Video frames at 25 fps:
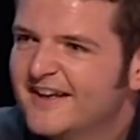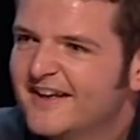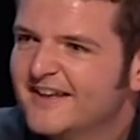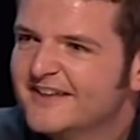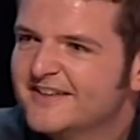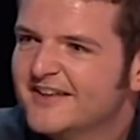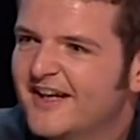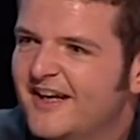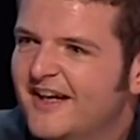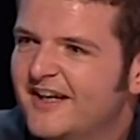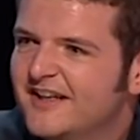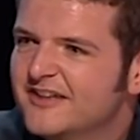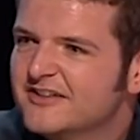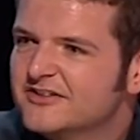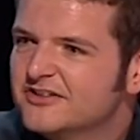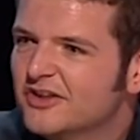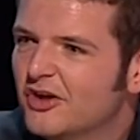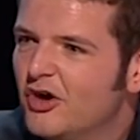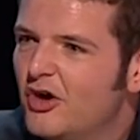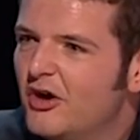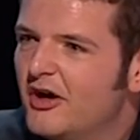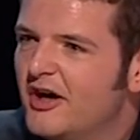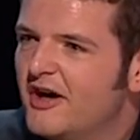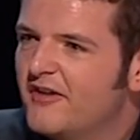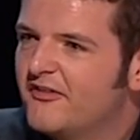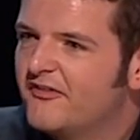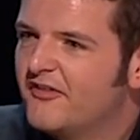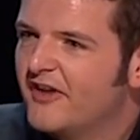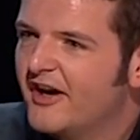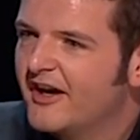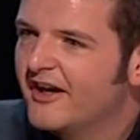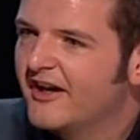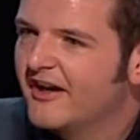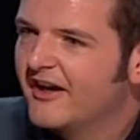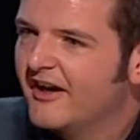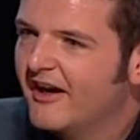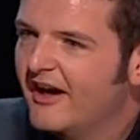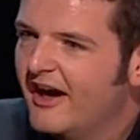Is that is the only
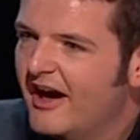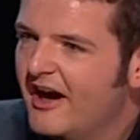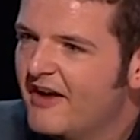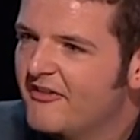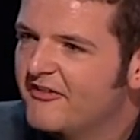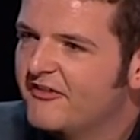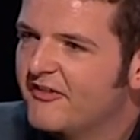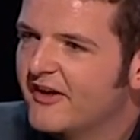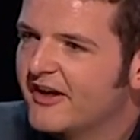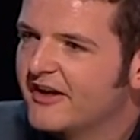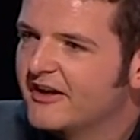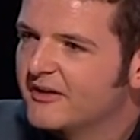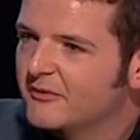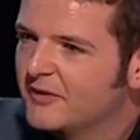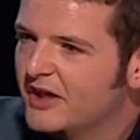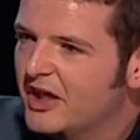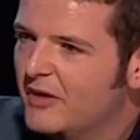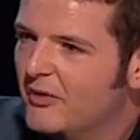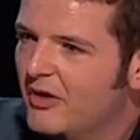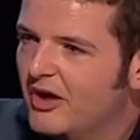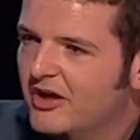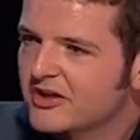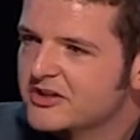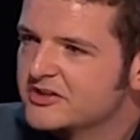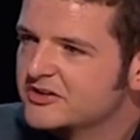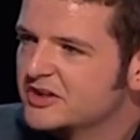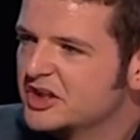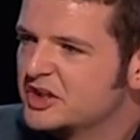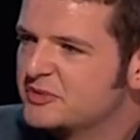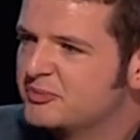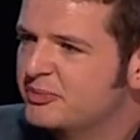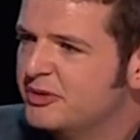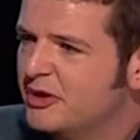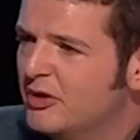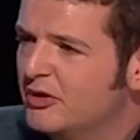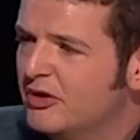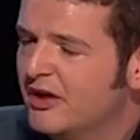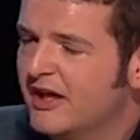thing I think when I watch these
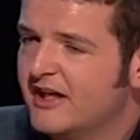people?